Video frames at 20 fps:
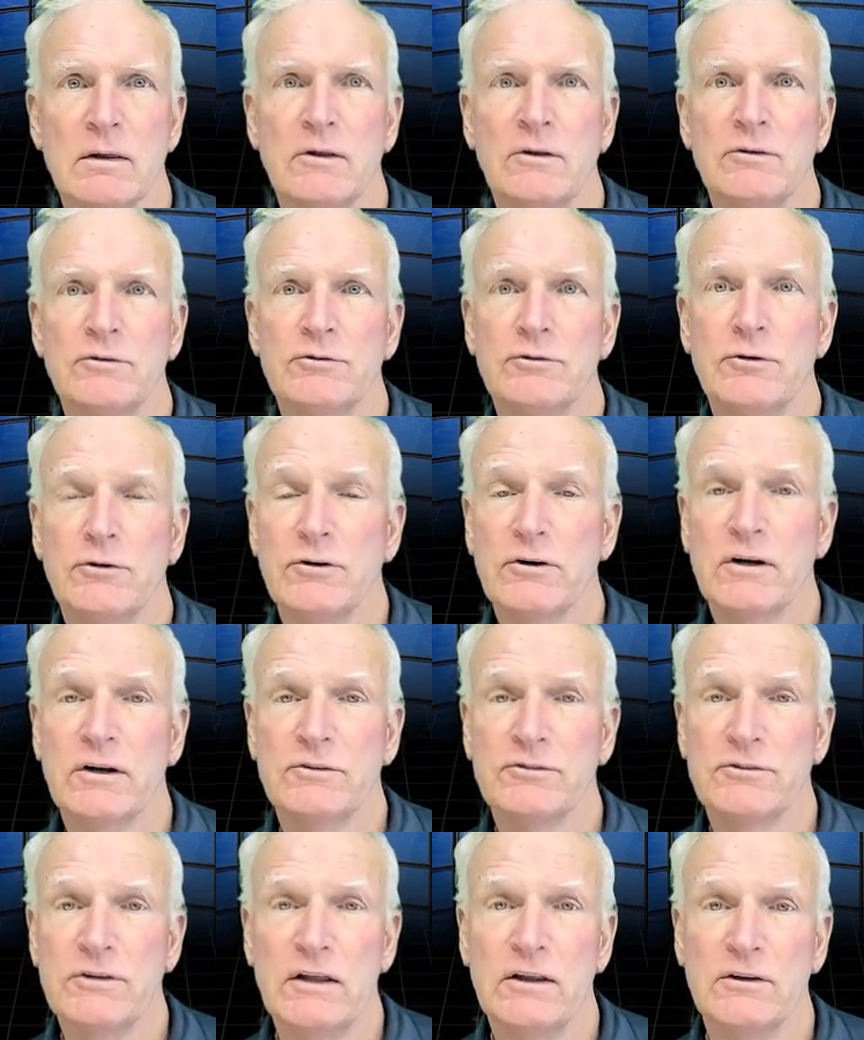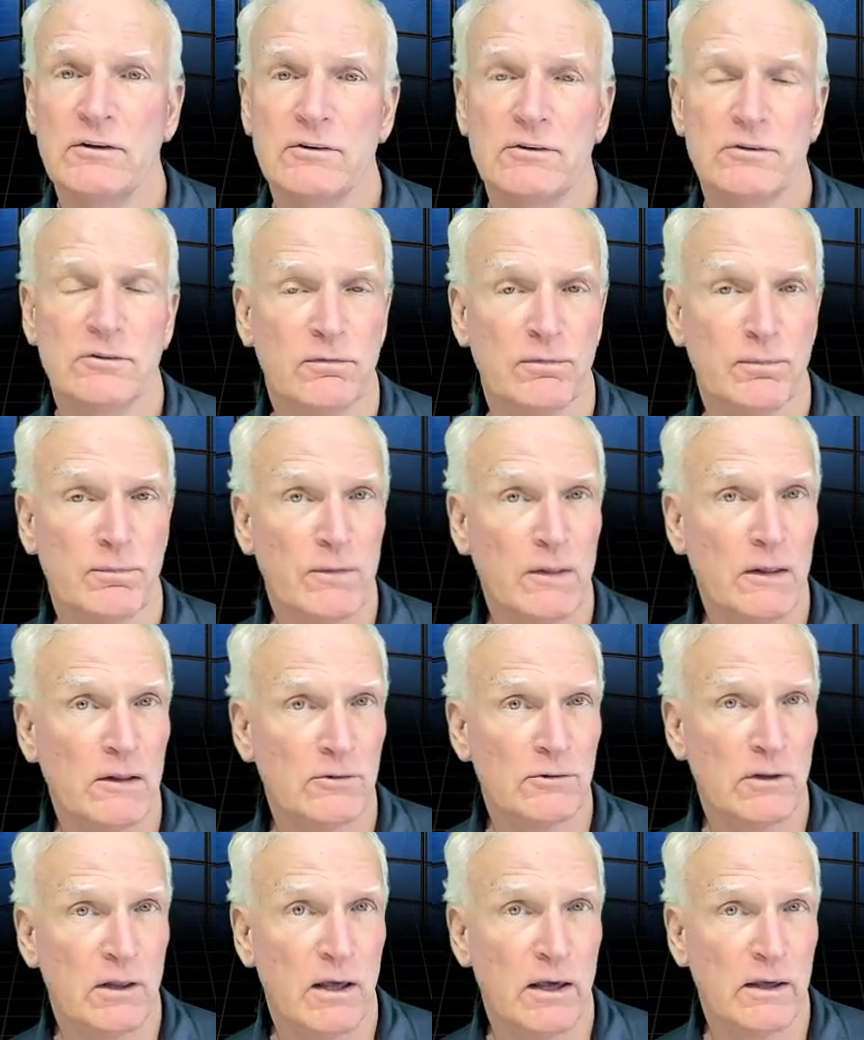So you're going to say
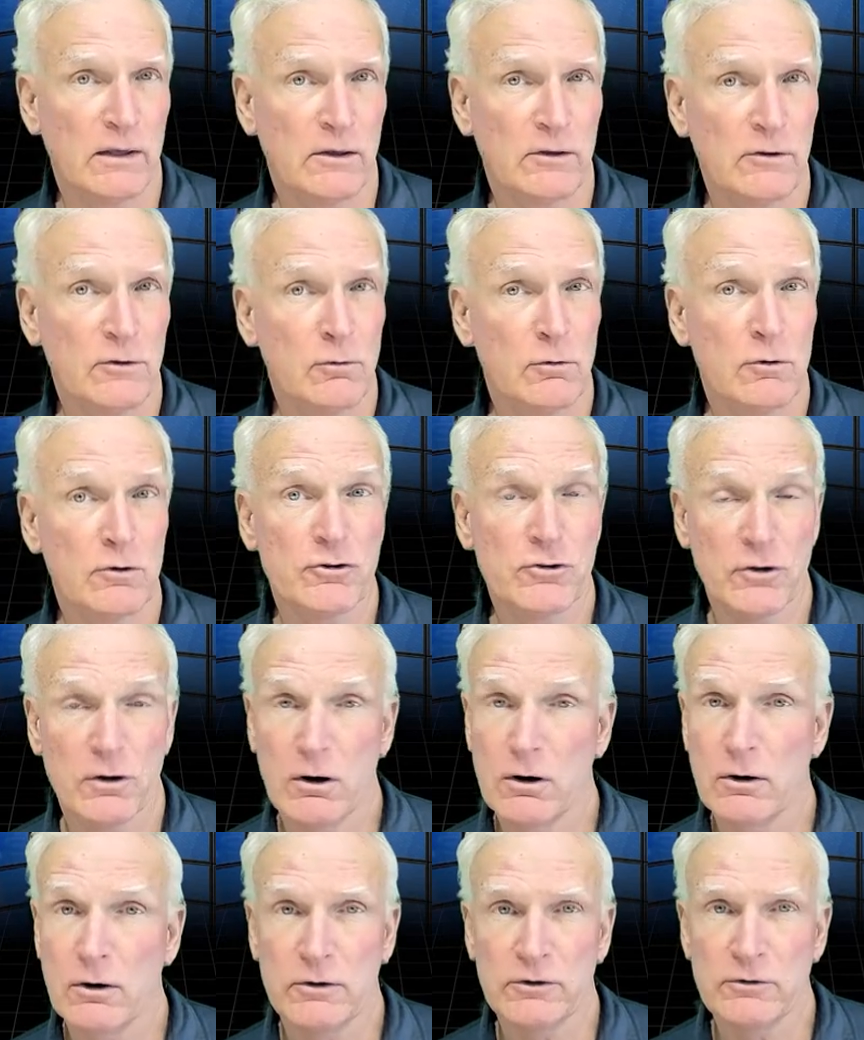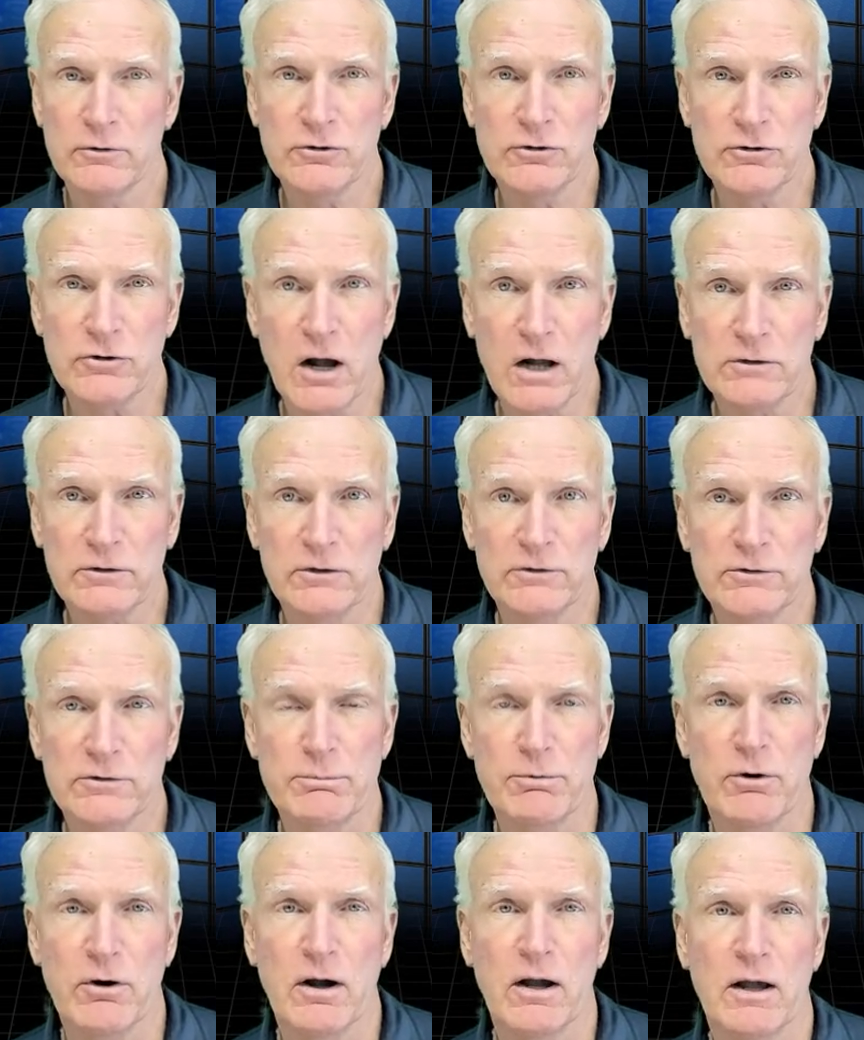things like, You're, sh- oh, you're shocked and
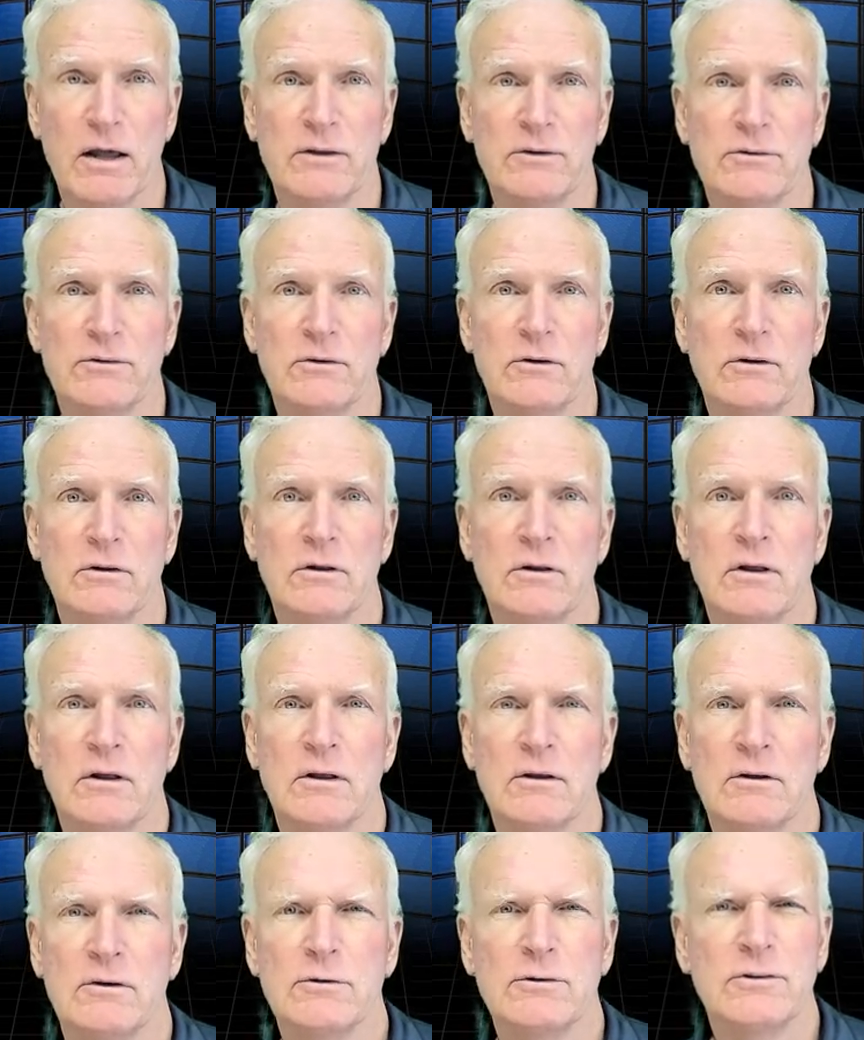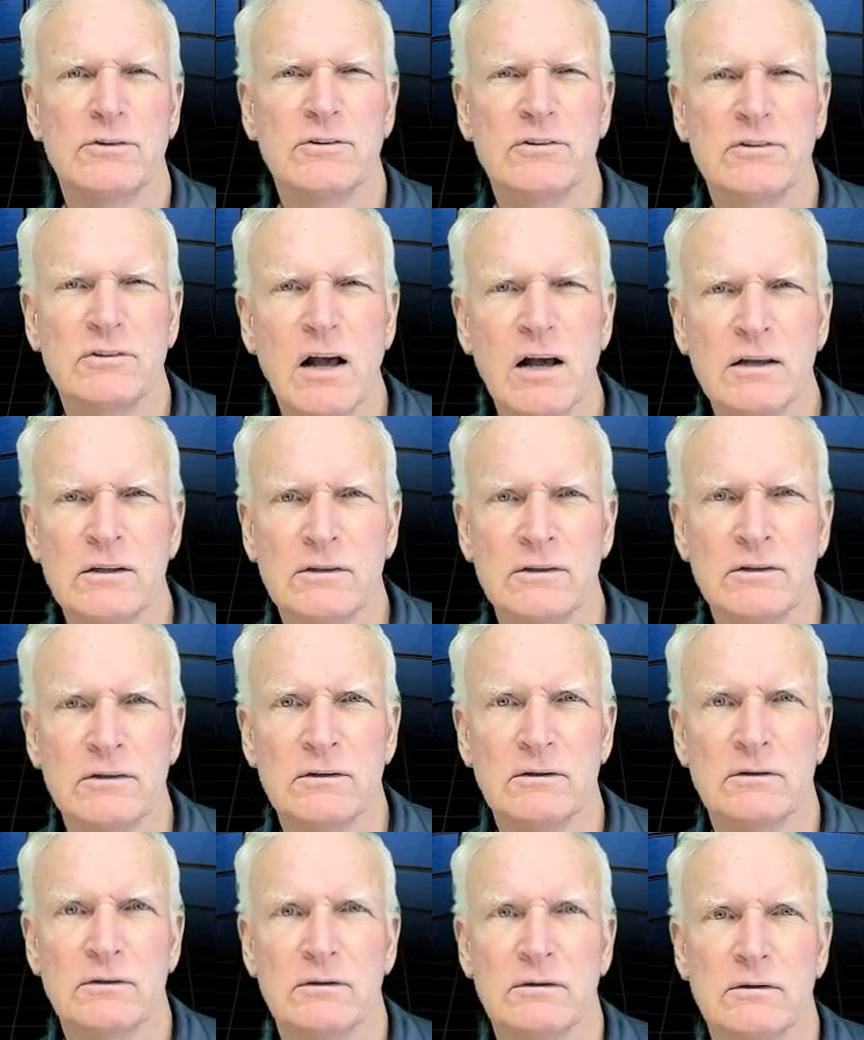surprised. You're stunned.
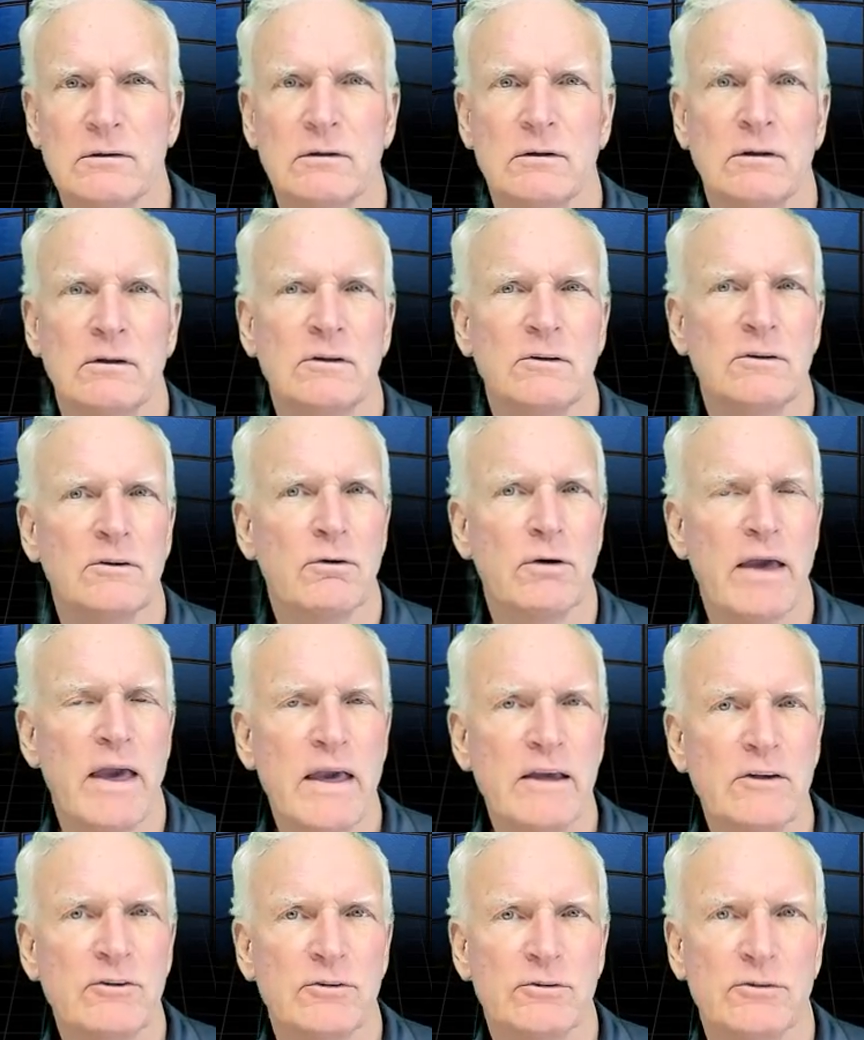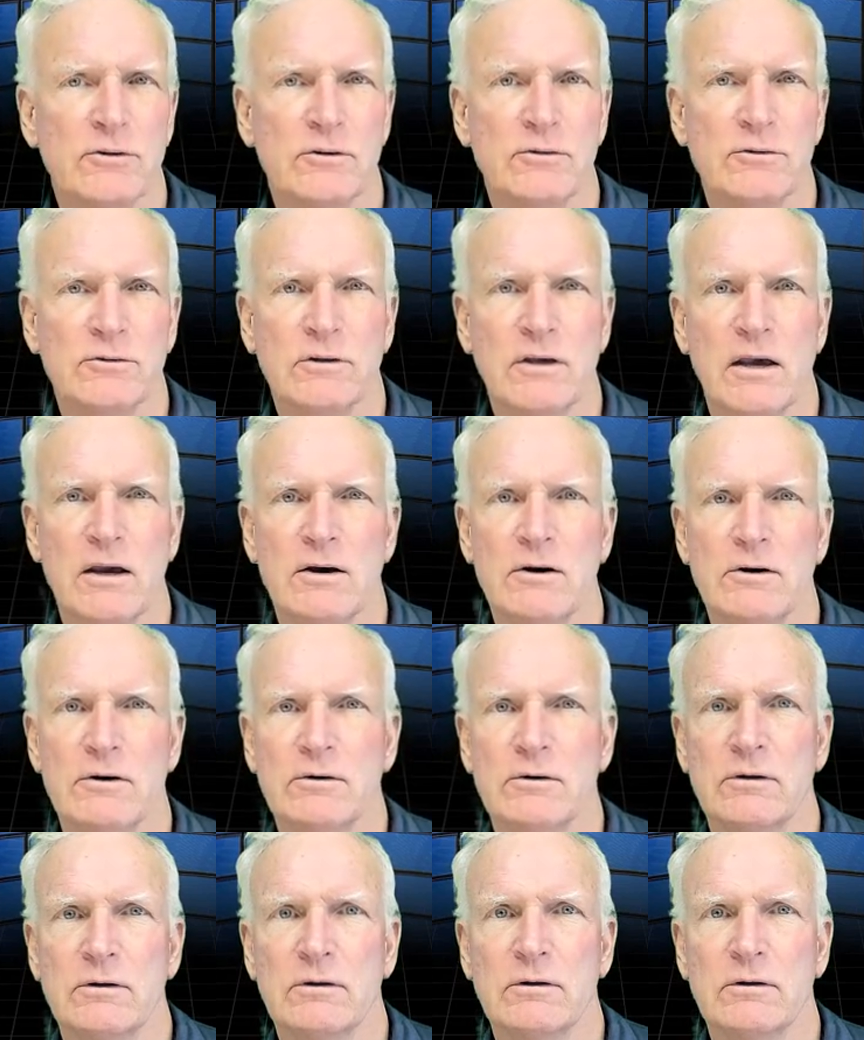You're anxious and scared.